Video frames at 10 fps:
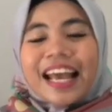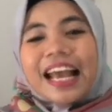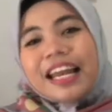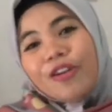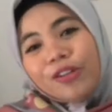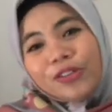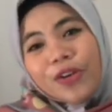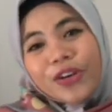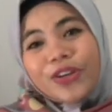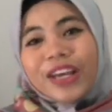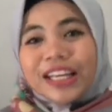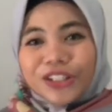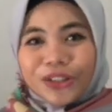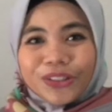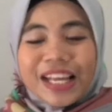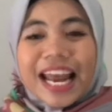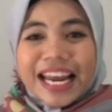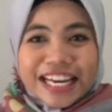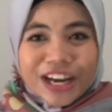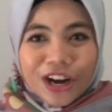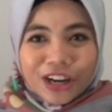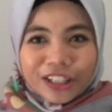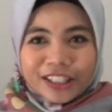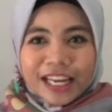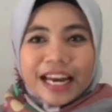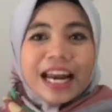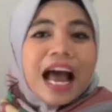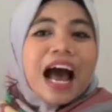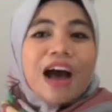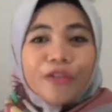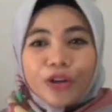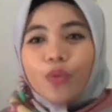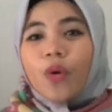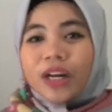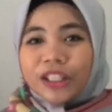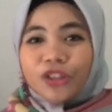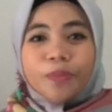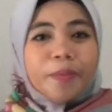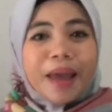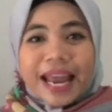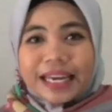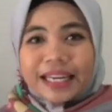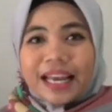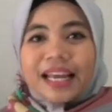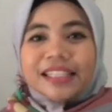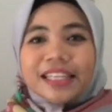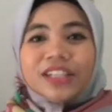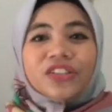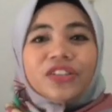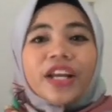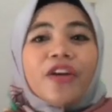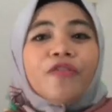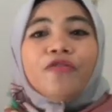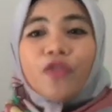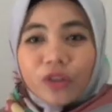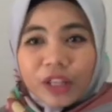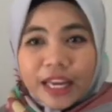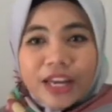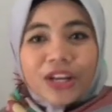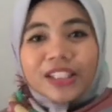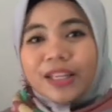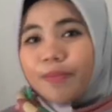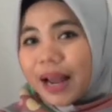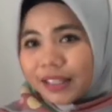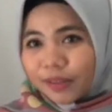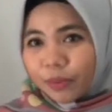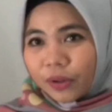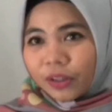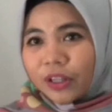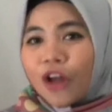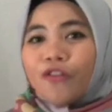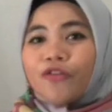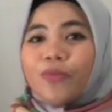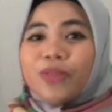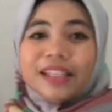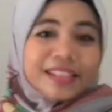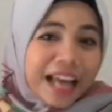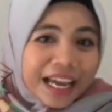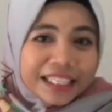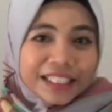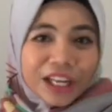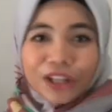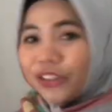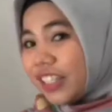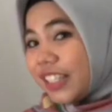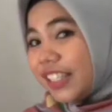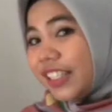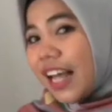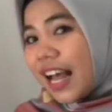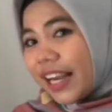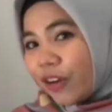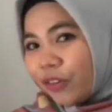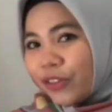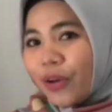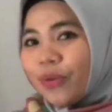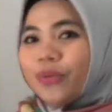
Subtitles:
And also, you can choose any colors and how you want it to be made, since they are fully customizable from the size to the design also.